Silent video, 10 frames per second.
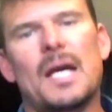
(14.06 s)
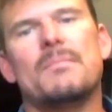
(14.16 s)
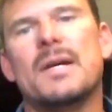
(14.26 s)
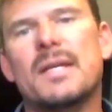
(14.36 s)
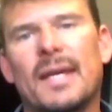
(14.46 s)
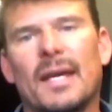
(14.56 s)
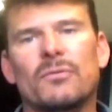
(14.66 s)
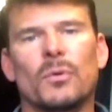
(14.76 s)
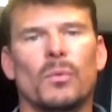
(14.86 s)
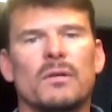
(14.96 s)
I'm Mike
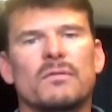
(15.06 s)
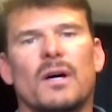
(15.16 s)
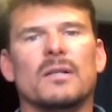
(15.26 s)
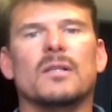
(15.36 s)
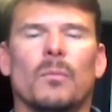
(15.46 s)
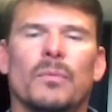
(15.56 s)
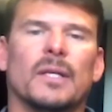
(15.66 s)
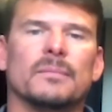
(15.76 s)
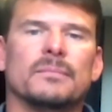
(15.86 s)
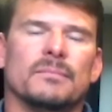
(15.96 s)
Camp with the William Bond
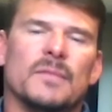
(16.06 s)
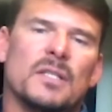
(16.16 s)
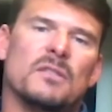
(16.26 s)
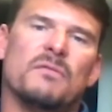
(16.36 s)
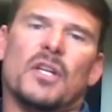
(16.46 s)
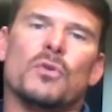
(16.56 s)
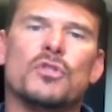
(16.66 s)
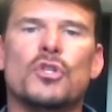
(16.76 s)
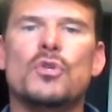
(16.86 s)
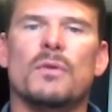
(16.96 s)
Company. This is video
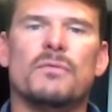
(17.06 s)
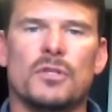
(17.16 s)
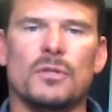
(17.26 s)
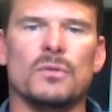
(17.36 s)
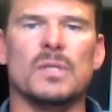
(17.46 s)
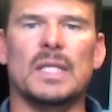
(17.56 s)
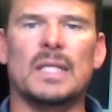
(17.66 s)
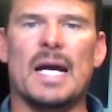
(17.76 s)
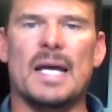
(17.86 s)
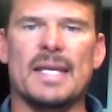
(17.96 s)
2 of 2
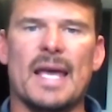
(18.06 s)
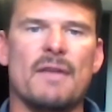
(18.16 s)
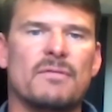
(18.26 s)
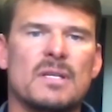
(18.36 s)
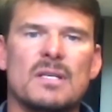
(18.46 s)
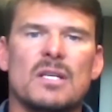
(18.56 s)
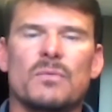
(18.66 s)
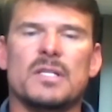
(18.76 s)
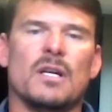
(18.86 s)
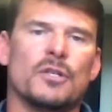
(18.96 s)
on the
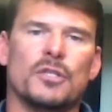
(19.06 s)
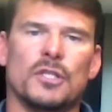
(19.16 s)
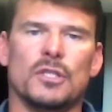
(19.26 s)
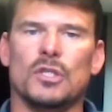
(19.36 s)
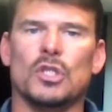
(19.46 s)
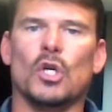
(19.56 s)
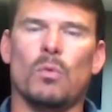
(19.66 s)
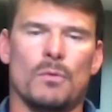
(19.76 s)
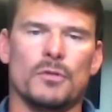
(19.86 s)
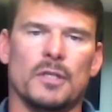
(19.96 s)
FTE reduction
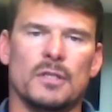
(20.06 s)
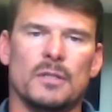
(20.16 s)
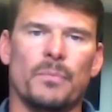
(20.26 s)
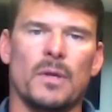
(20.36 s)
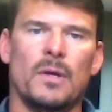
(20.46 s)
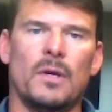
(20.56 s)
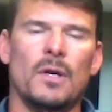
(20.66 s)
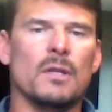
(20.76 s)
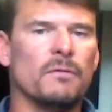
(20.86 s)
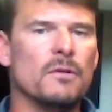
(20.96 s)
quotient.
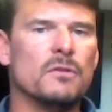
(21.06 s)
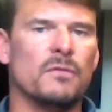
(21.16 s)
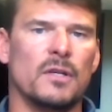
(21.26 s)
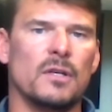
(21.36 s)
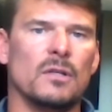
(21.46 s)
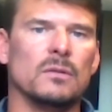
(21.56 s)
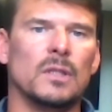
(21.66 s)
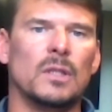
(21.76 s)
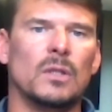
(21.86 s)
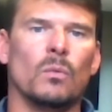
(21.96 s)
The first
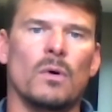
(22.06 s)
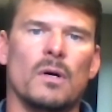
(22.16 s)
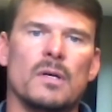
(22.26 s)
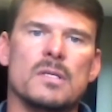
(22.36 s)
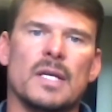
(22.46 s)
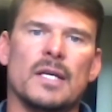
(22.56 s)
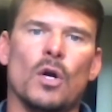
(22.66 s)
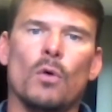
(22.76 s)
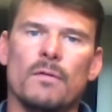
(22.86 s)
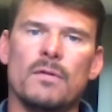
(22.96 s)
video was an
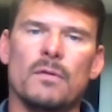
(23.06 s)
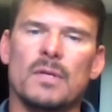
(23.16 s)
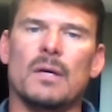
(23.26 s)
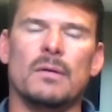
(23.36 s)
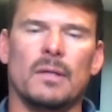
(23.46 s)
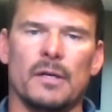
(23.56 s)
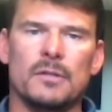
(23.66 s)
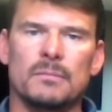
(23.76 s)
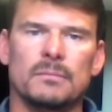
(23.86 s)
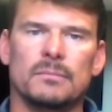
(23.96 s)
overview of the
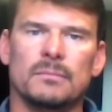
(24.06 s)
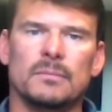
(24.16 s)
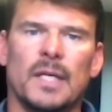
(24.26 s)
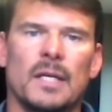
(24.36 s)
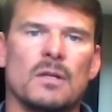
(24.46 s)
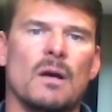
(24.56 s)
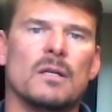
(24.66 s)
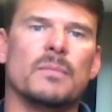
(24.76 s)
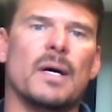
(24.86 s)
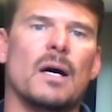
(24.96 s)
calculation and
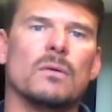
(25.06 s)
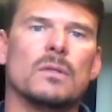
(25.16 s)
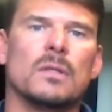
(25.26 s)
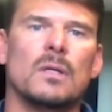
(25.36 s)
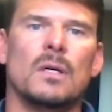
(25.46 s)
talked about